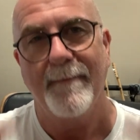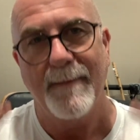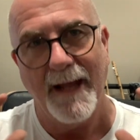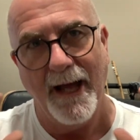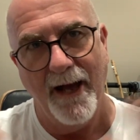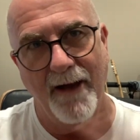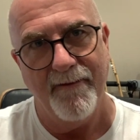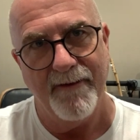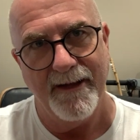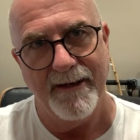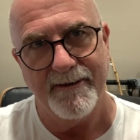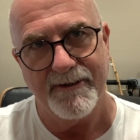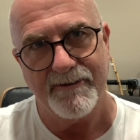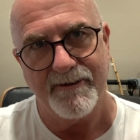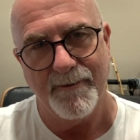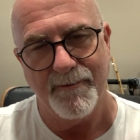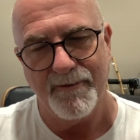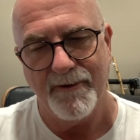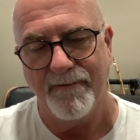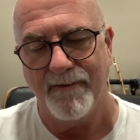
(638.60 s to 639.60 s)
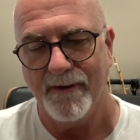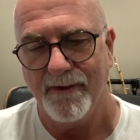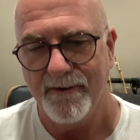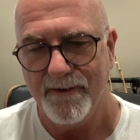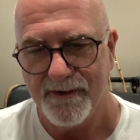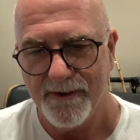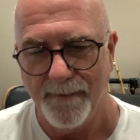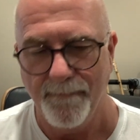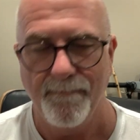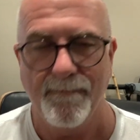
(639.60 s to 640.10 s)
over there at Script
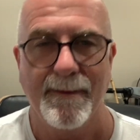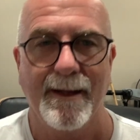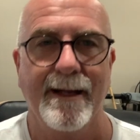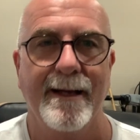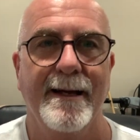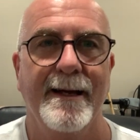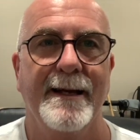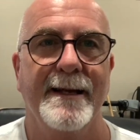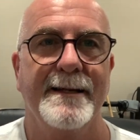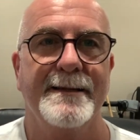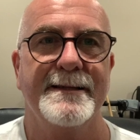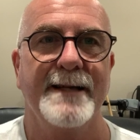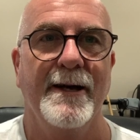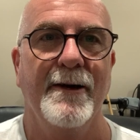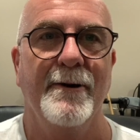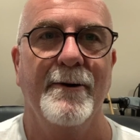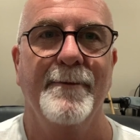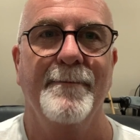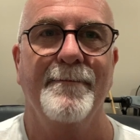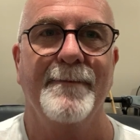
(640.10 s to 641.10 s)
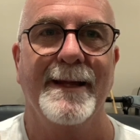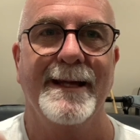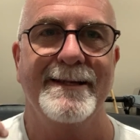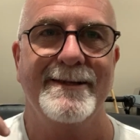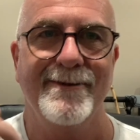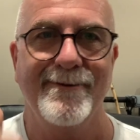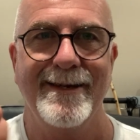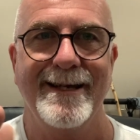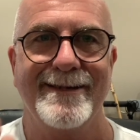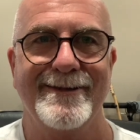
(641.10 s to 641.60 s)
Revolution. So
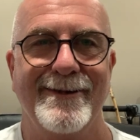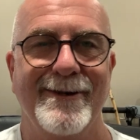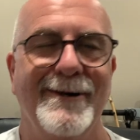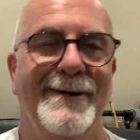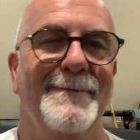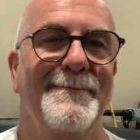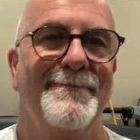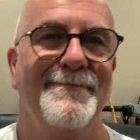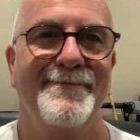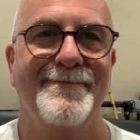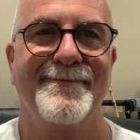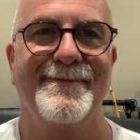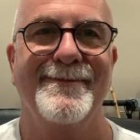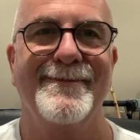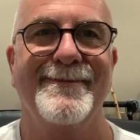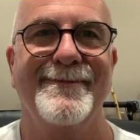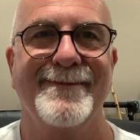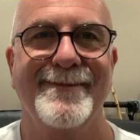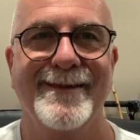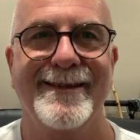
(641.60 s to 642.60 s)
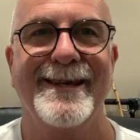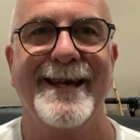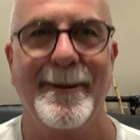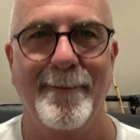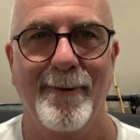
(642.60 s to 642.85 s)
until next time, keep